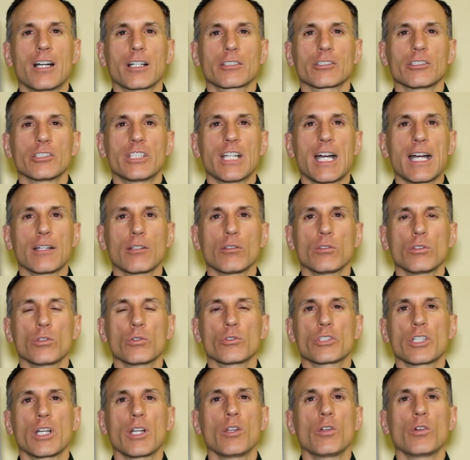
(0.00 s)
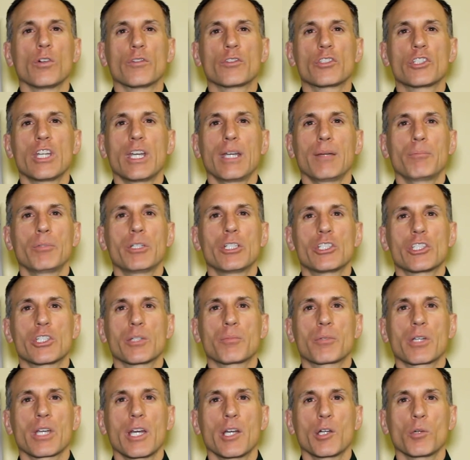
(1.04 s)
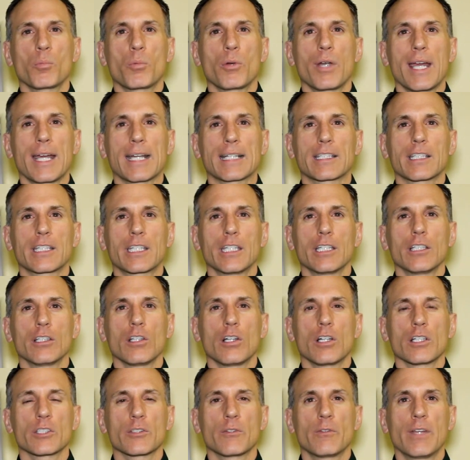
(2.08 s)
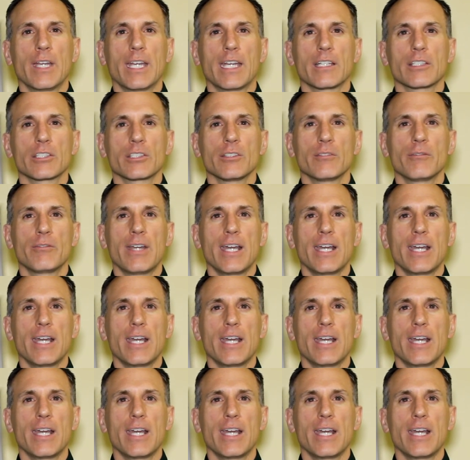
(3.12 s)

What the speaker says: Dr. Donald Ozello of Championship Chiropractic in Las Vegas,